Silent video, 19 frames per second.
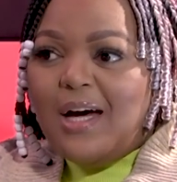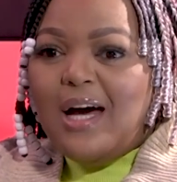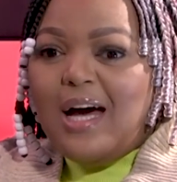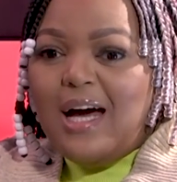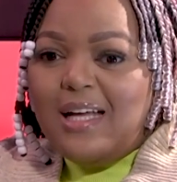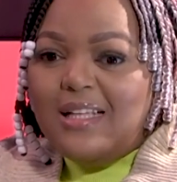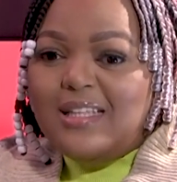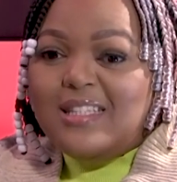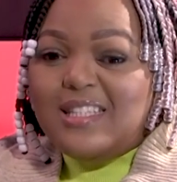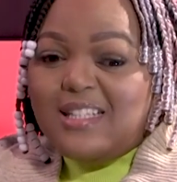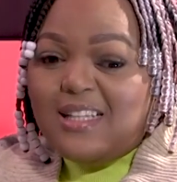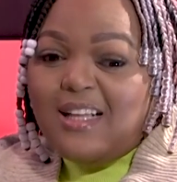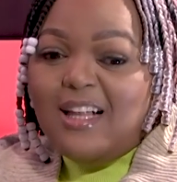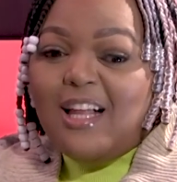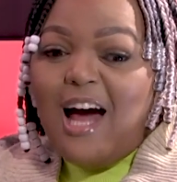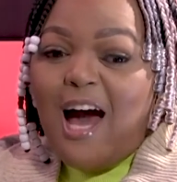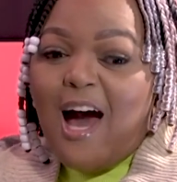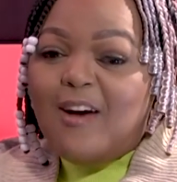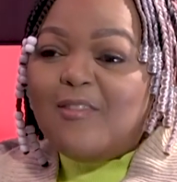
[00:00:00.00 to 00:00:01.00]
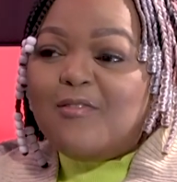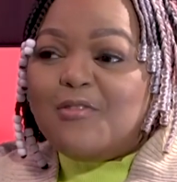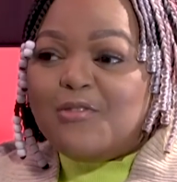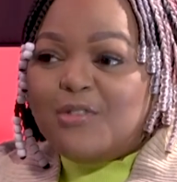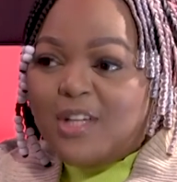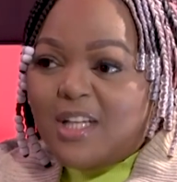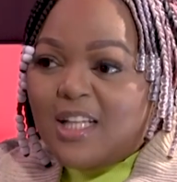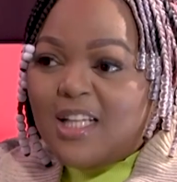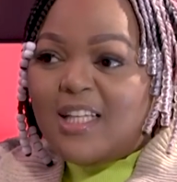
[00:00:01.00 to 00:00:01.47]
Until I've
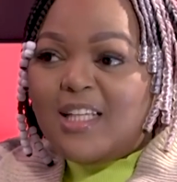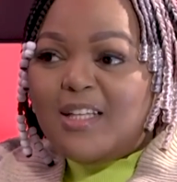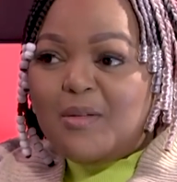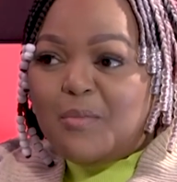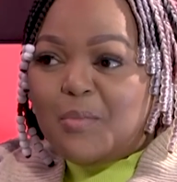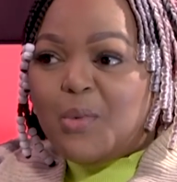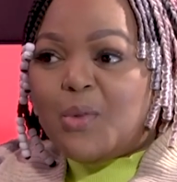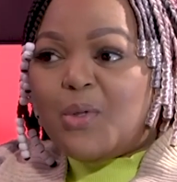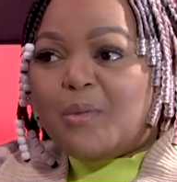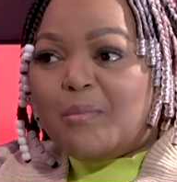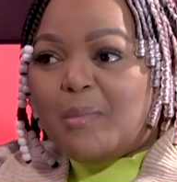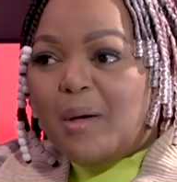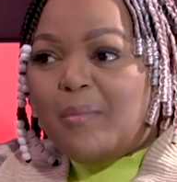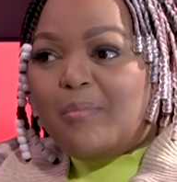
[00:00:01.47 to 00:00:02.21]
really broken my